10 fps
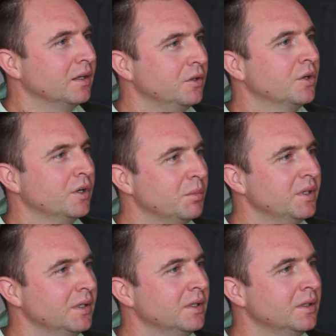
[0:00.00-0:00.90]
You're going to
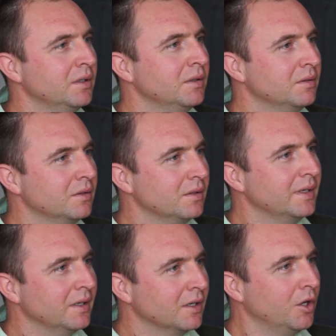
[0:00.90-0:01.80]
be
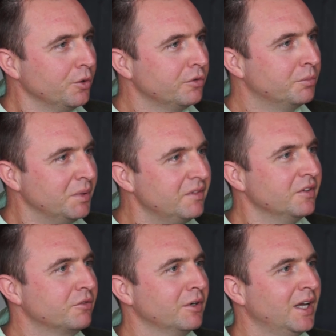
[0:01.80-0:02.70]
in a close
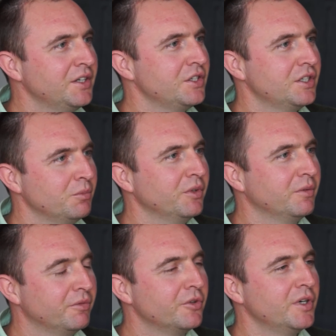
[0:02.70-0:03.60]
business relationship with
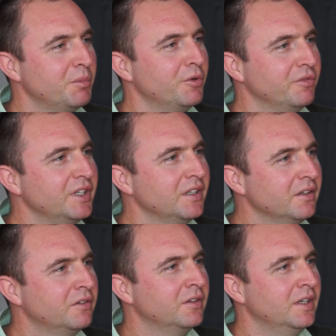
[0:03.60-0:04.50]
them for a number of
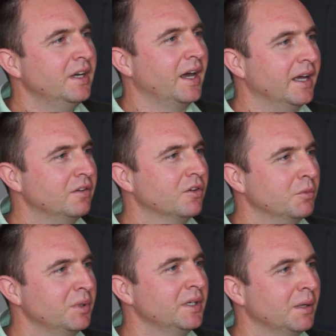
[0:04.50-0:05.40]
years, and so
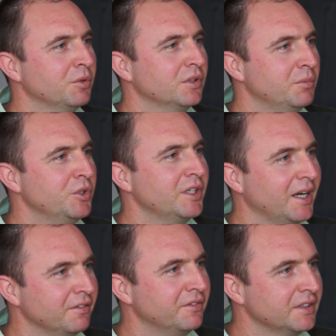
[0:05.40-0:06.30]
being able to
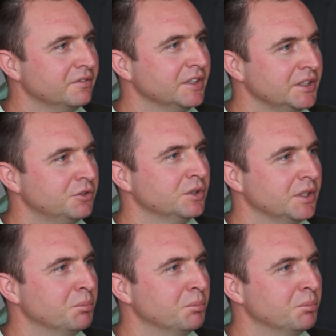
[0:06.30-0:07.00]
communicate effectively is really